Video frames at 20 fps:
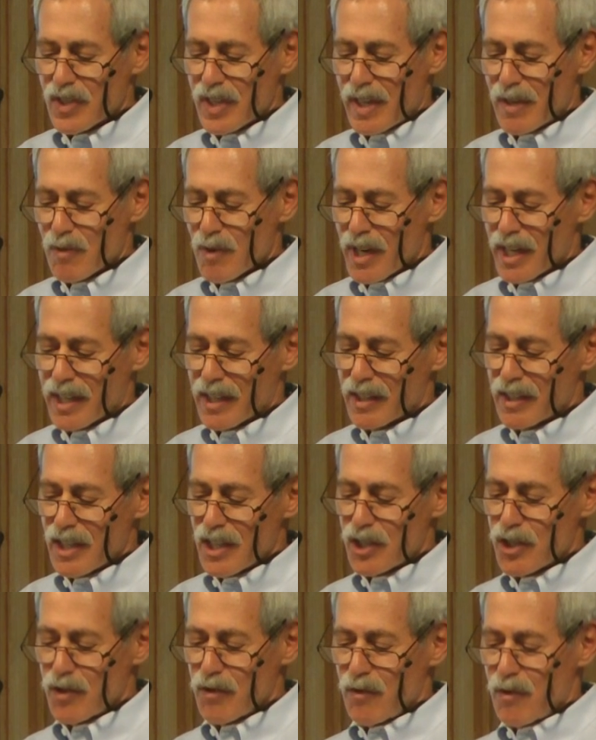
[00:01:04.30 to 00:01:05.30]
and
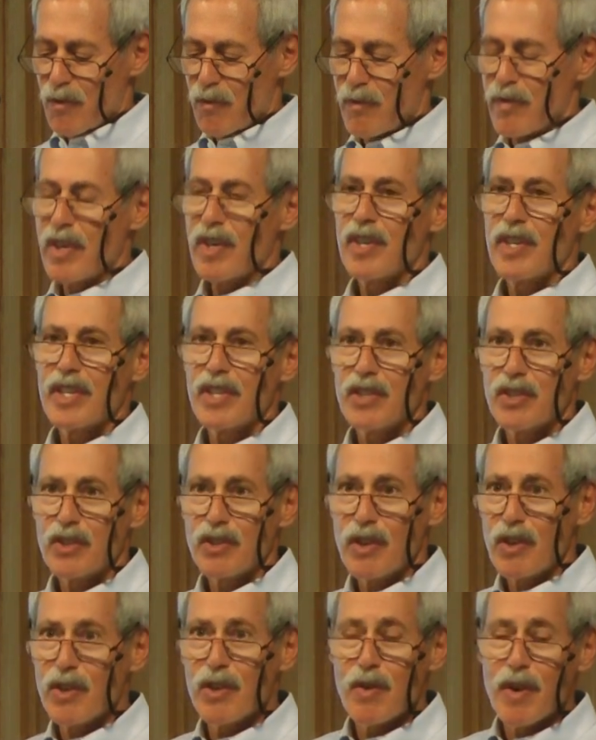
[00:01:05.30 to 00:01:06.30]
recognition from various
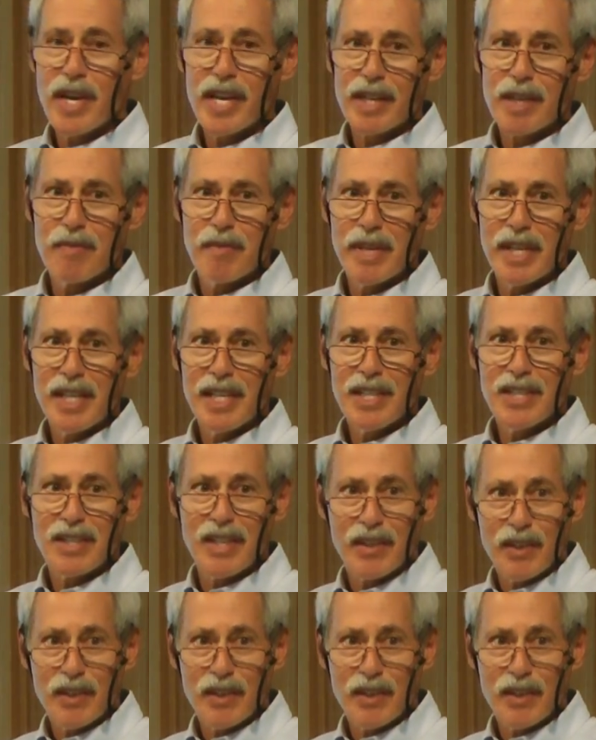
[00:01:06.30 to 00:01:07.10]
UUA committees,